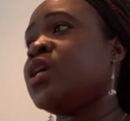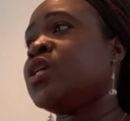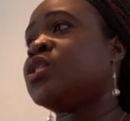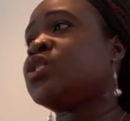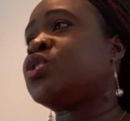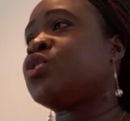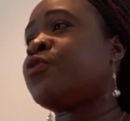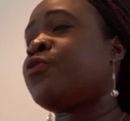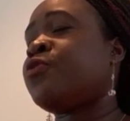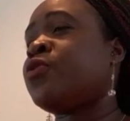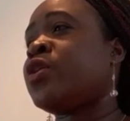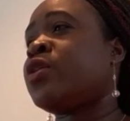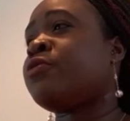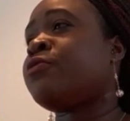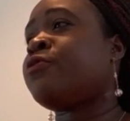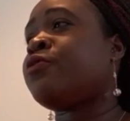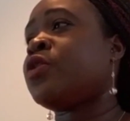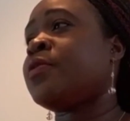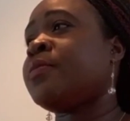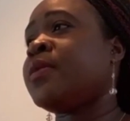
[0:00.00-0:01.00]
So for,
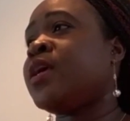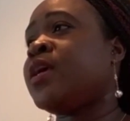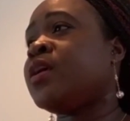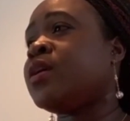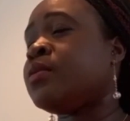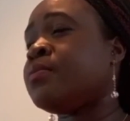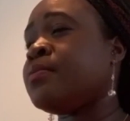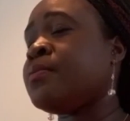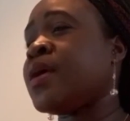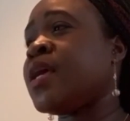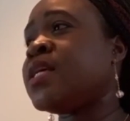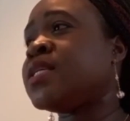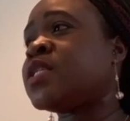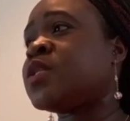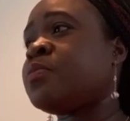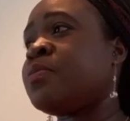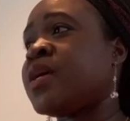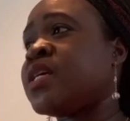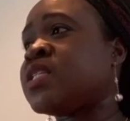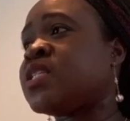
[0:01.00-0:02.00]
for me, being
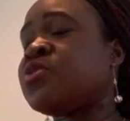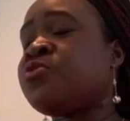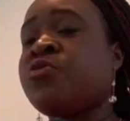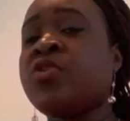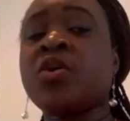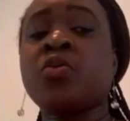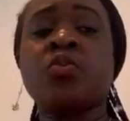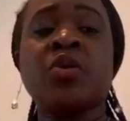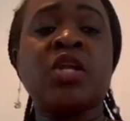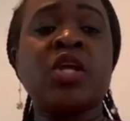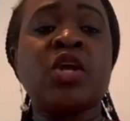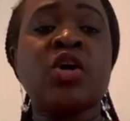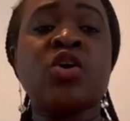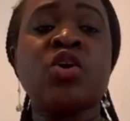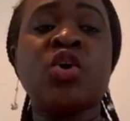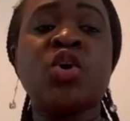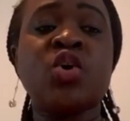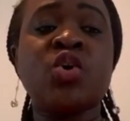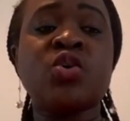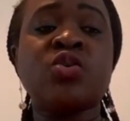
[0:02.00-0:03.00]
specific with your
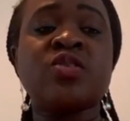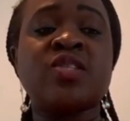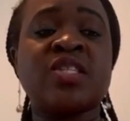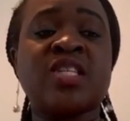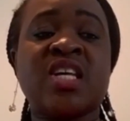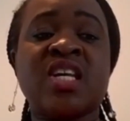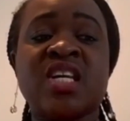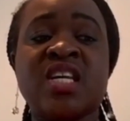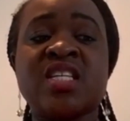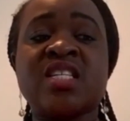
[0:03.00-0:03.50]
goals is